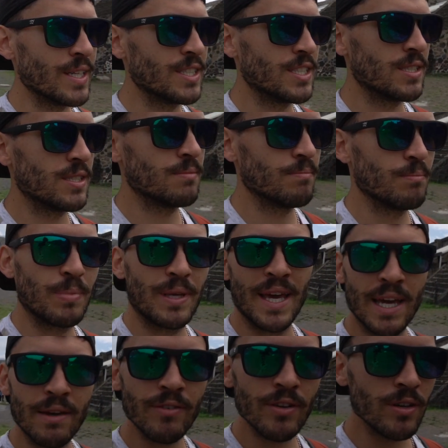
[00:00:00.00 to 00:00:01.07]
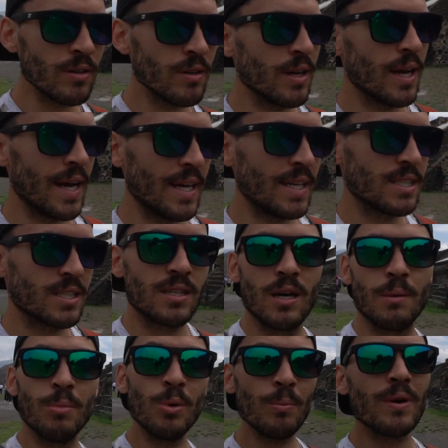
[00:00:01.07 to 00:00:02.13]
its behavior as
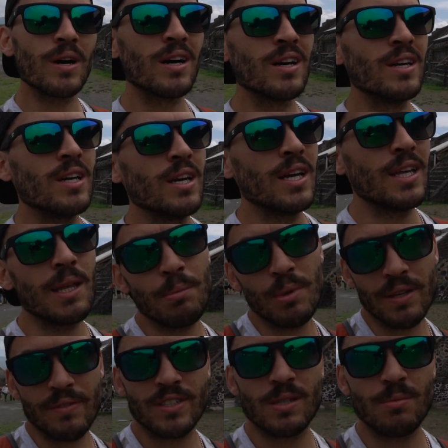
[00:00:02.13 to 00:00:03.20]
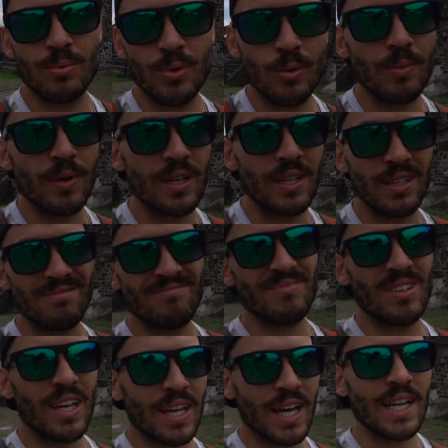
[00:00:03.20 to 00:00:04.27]
a puma. And they believe it's a puma, and
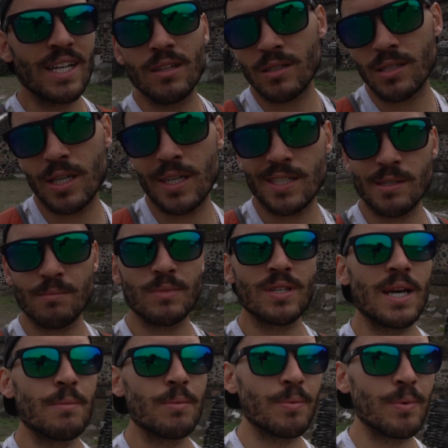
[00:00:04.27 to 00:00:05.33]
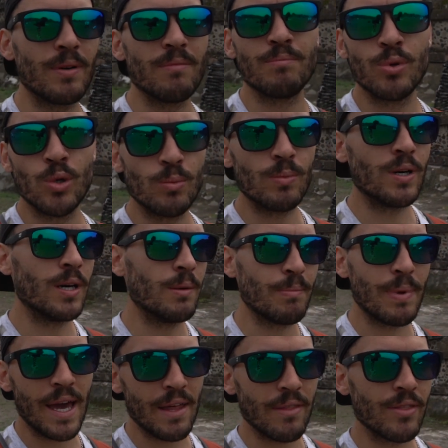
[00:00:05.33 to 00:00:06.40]
it kind of looks like some type of puma,
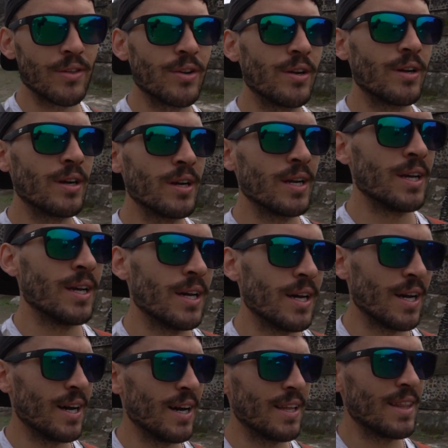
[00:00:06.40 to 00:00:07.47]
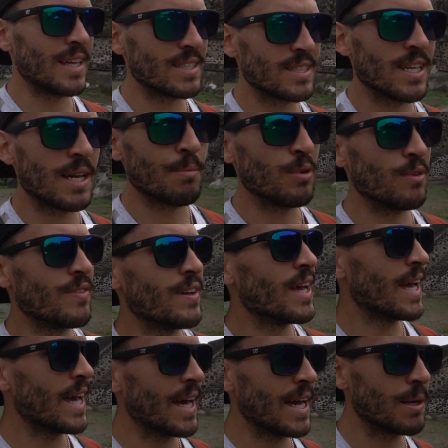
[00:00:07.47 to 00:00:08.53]
panther, that type of
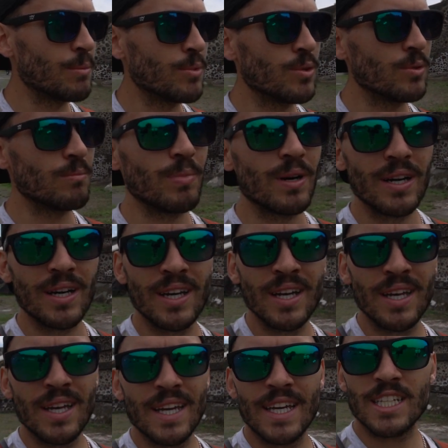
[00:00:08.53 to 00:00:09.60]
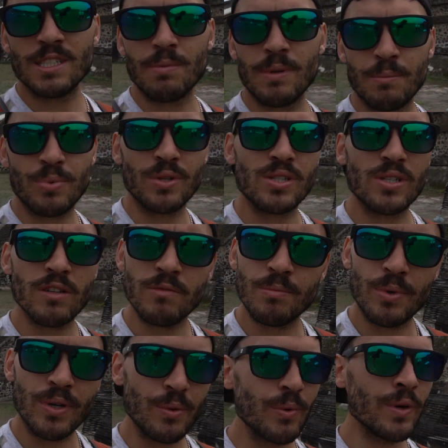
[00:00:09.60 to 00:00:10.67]
animal, but it's been preserved
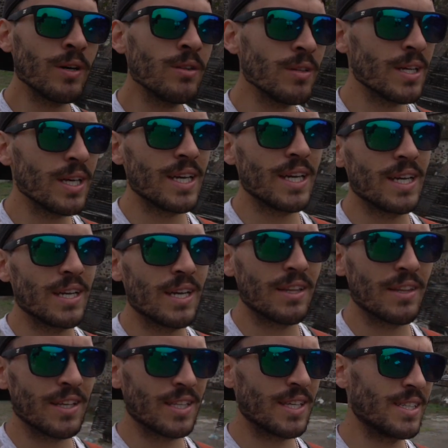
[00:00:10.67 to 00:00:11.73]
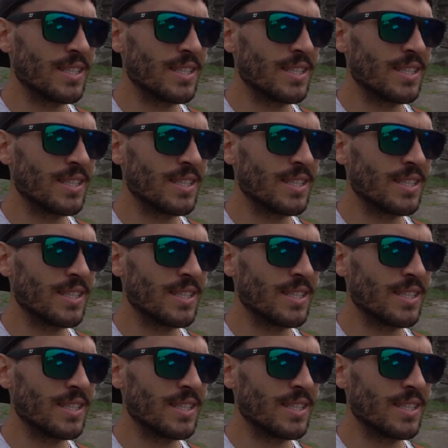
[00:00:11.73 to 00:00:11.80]
pretty well, and I think they